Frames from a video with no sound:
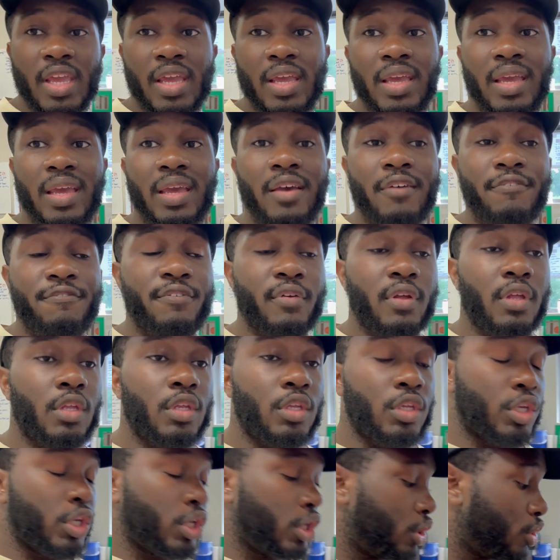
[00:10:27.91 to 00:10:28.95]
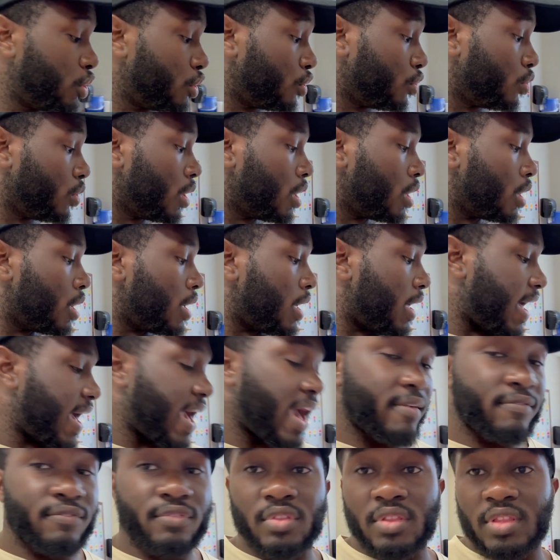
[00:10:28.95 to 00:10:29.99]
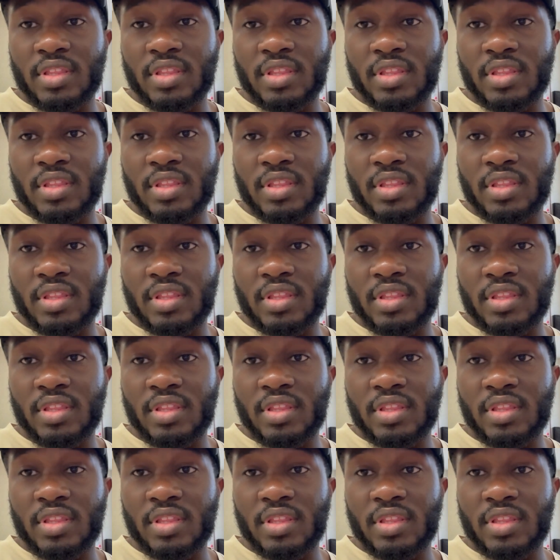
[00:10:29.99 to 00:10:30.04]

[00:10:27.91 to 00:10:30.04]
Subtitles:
If you have